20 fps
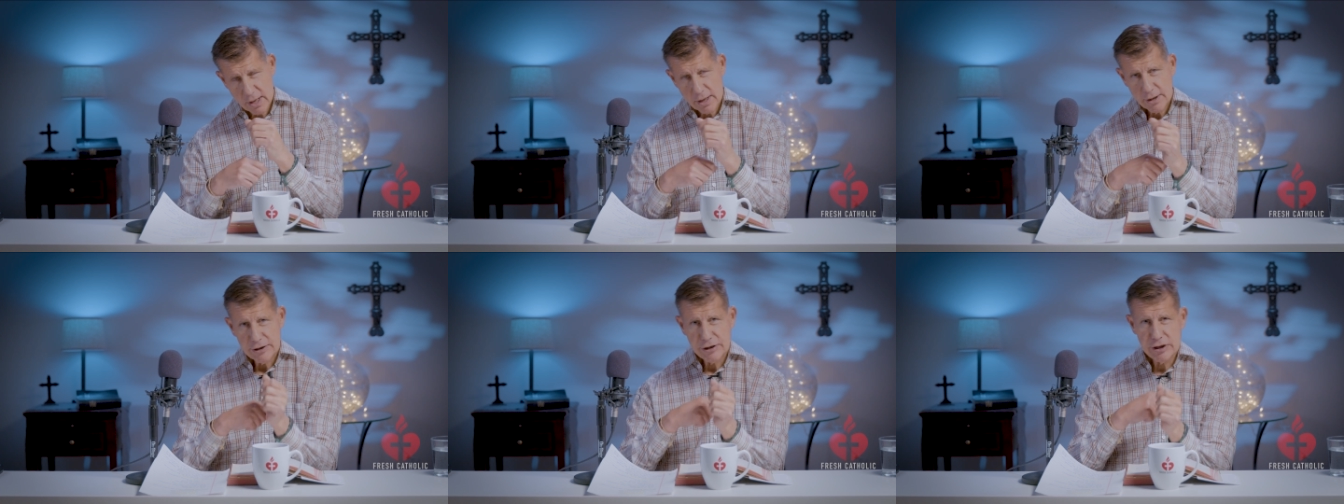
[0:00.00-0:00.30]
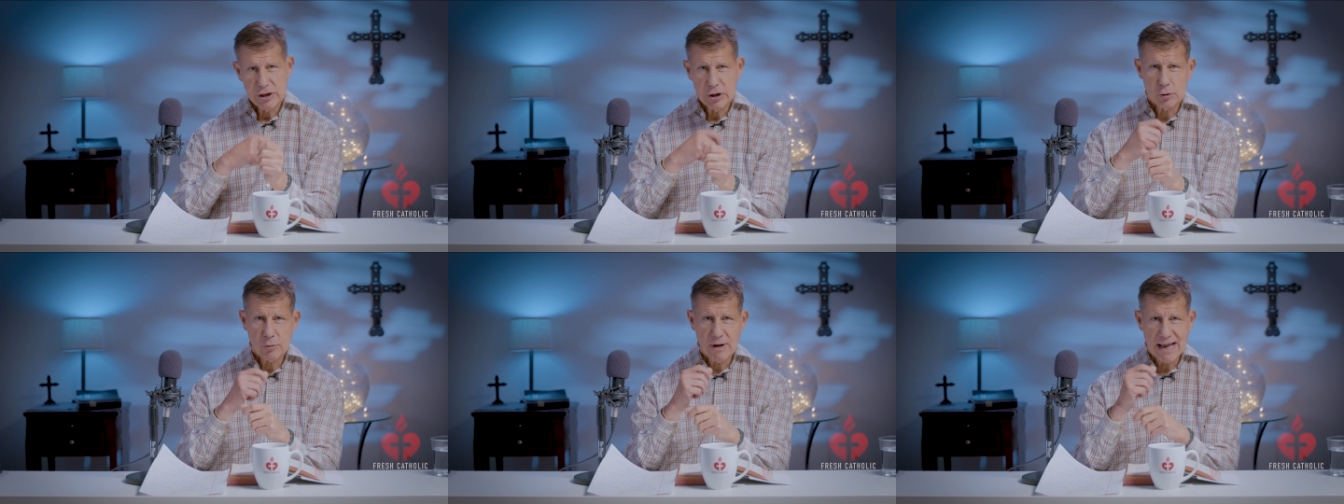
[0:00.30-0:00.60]

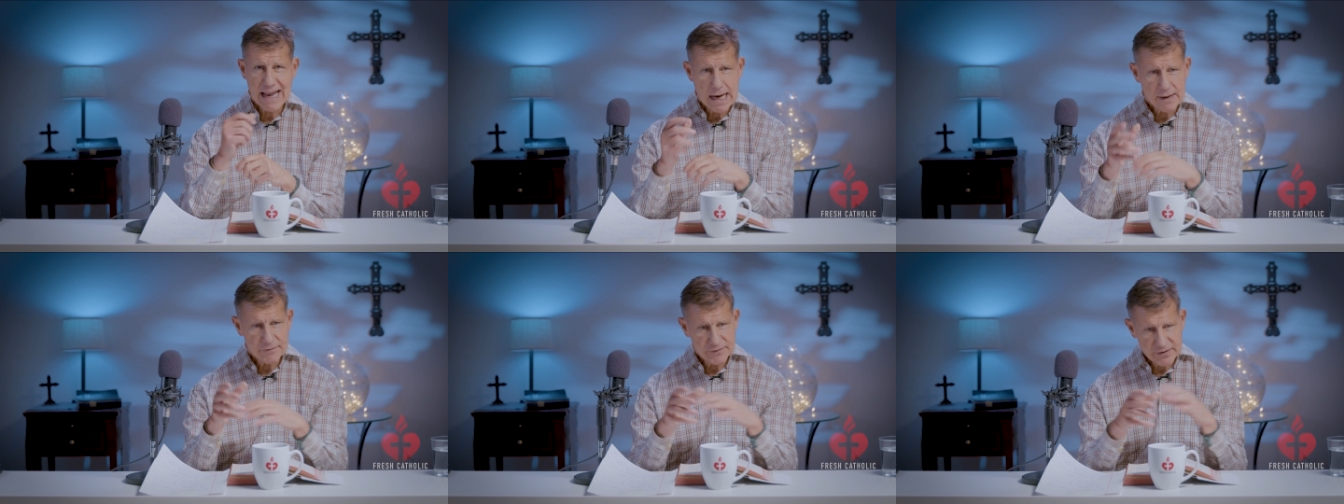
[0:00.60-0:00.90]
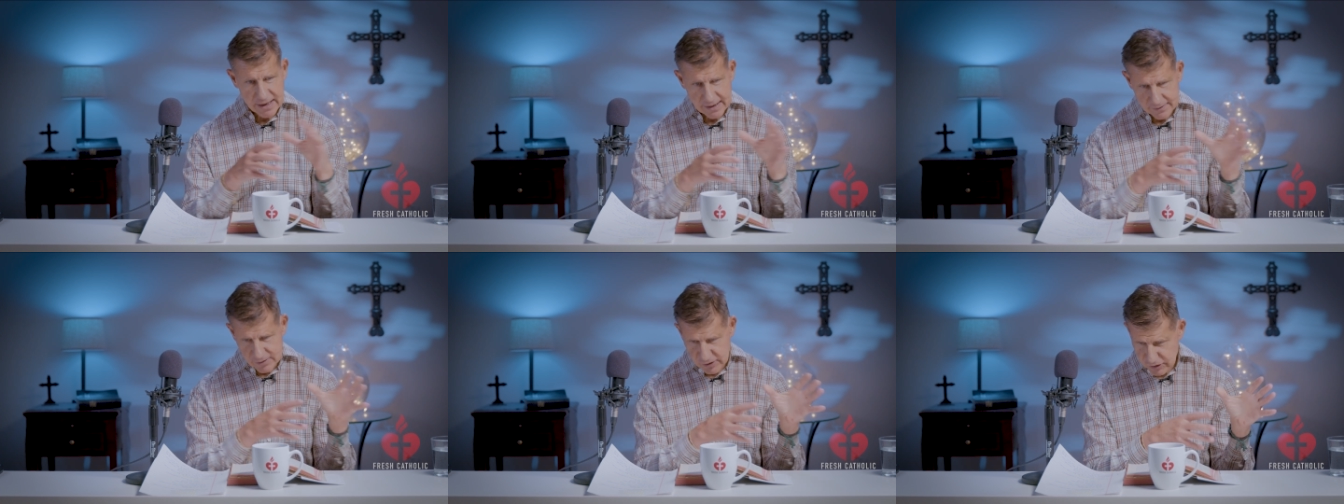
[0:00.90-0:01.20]
you have
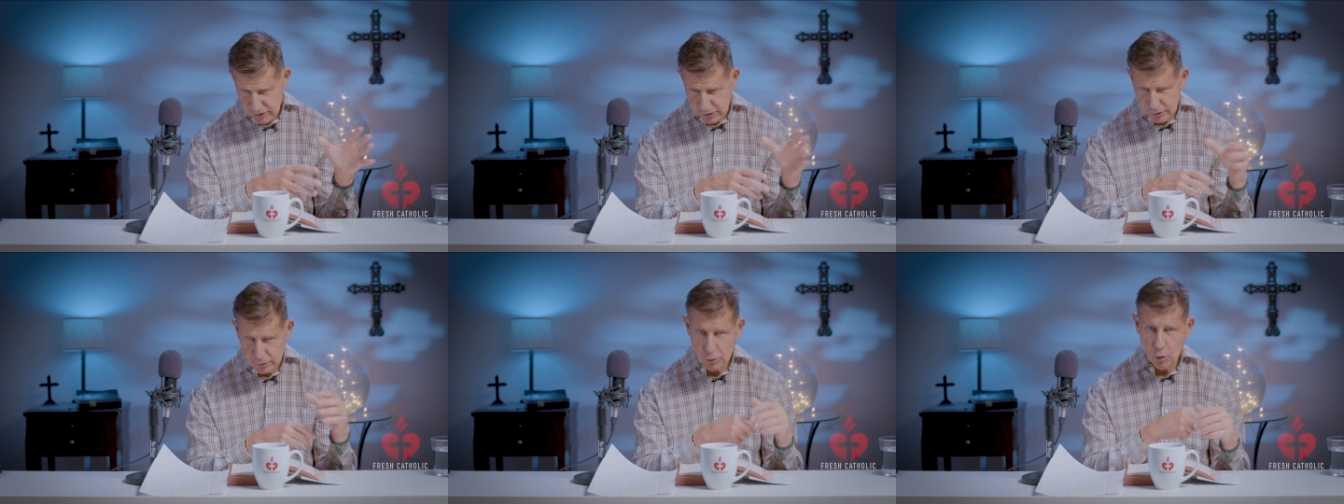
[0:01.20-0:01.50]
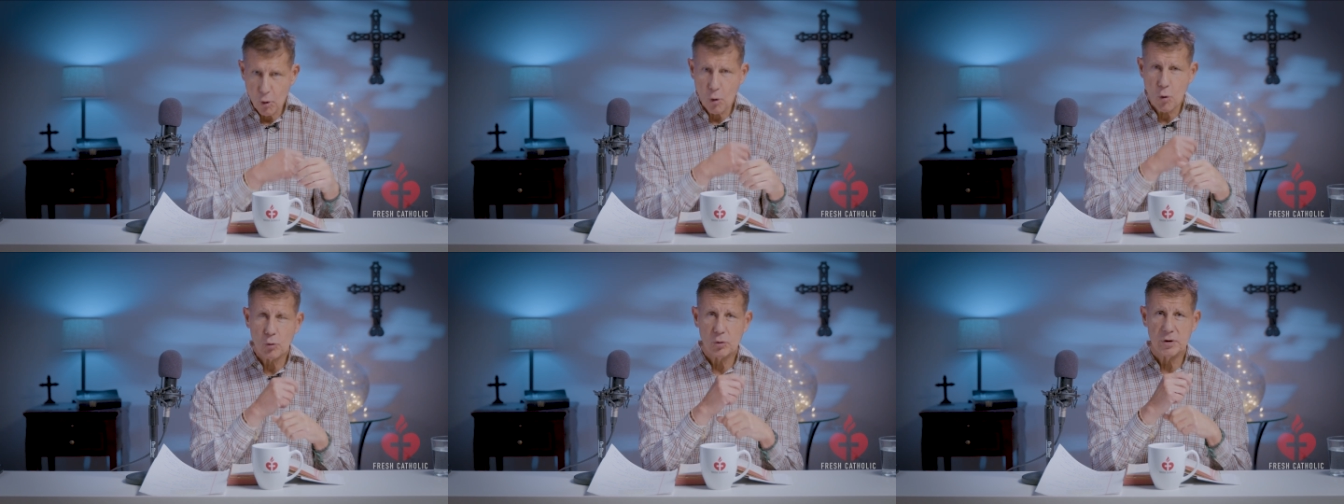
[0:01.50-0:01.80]
to
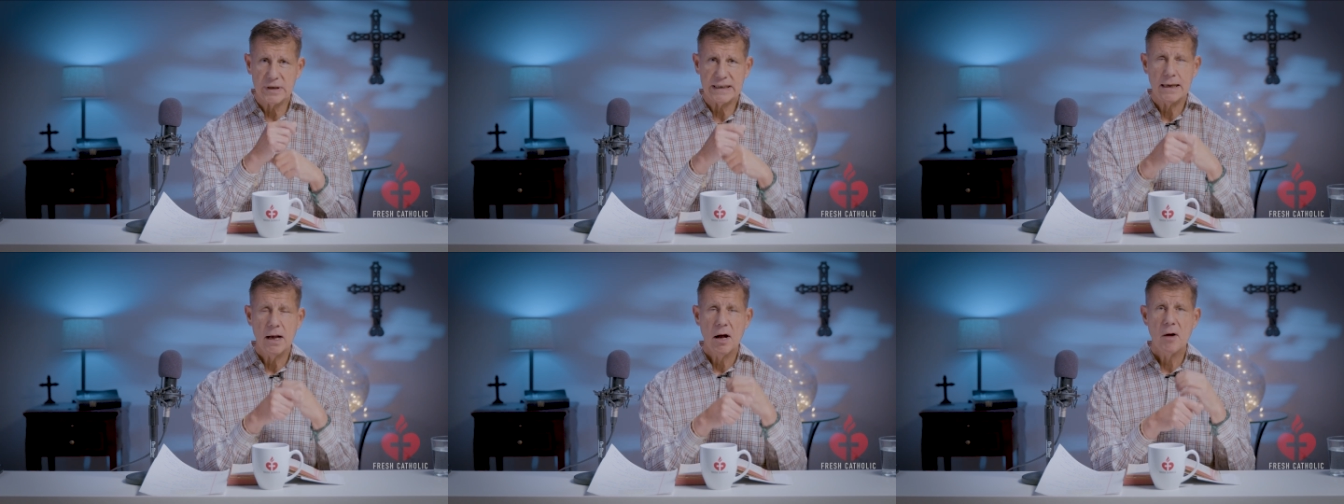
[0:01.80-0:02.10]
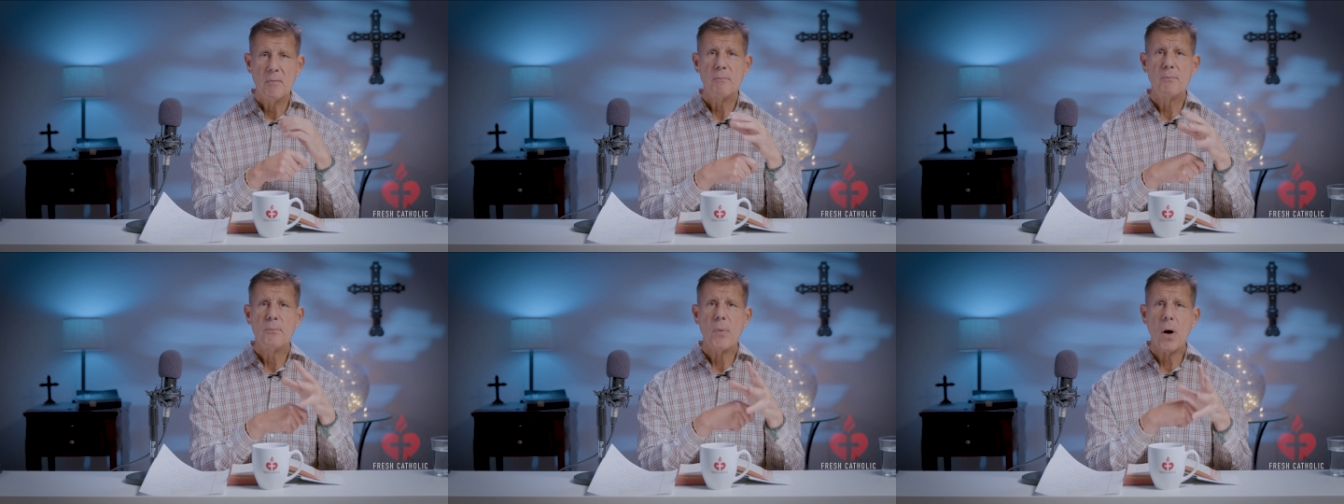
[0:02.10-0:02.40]
slowly
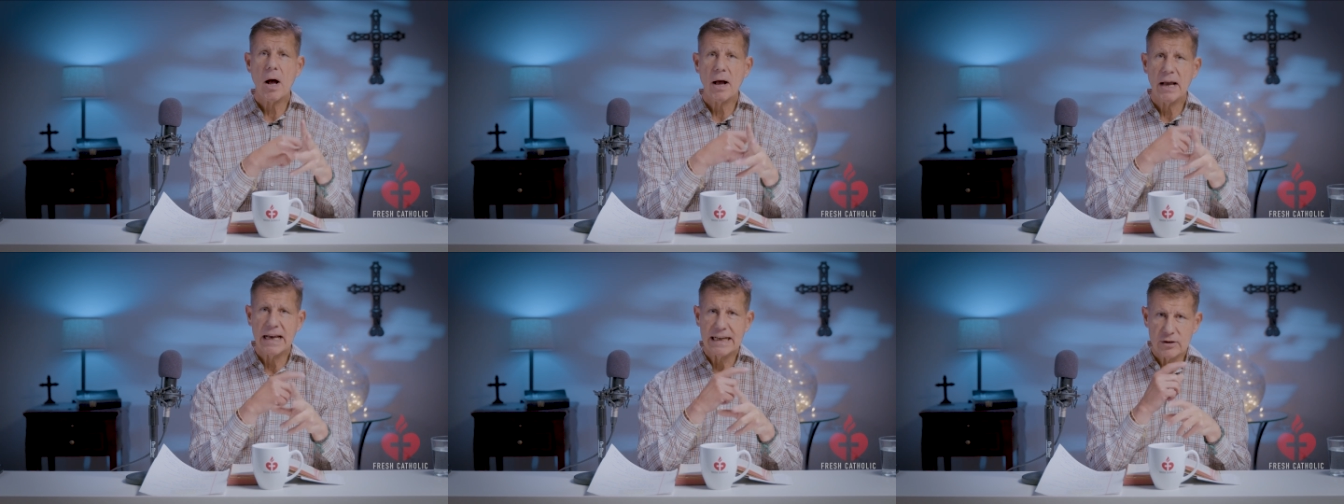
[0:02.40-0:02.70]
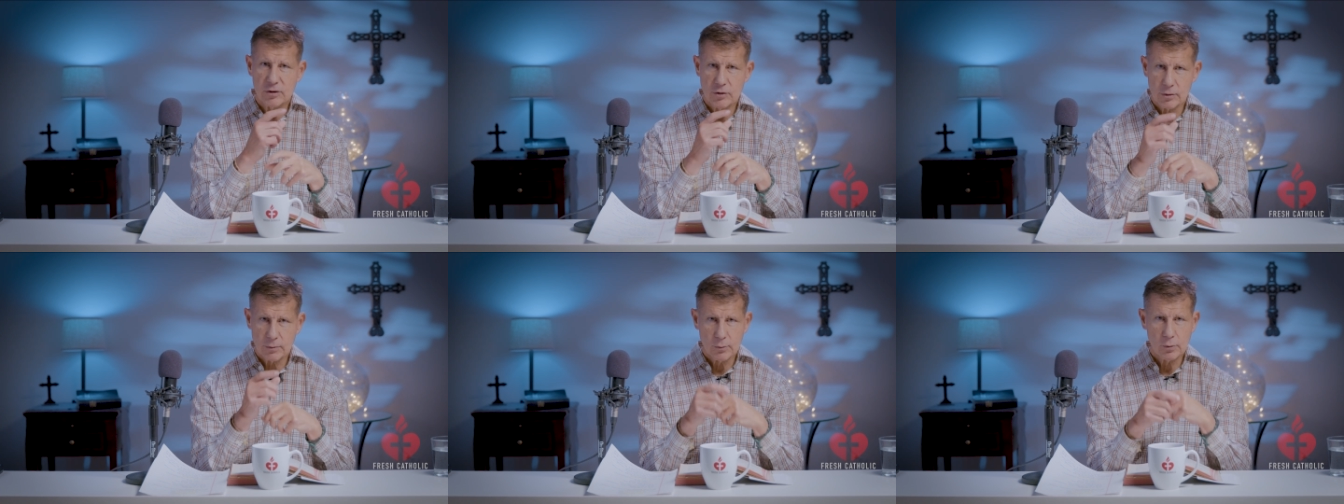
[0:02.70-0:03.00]

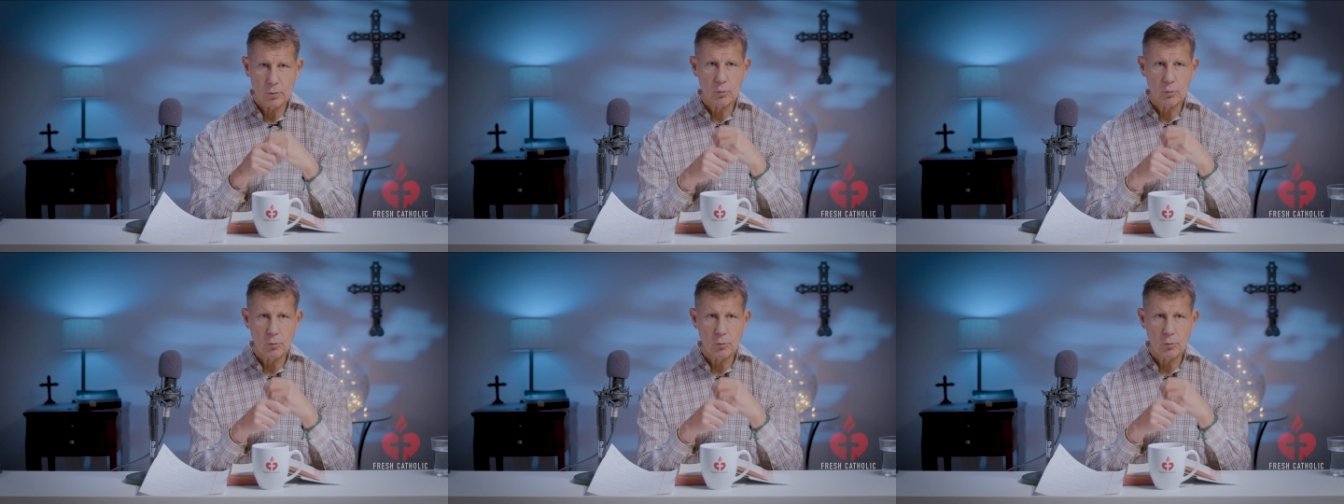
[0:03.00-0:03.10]
bind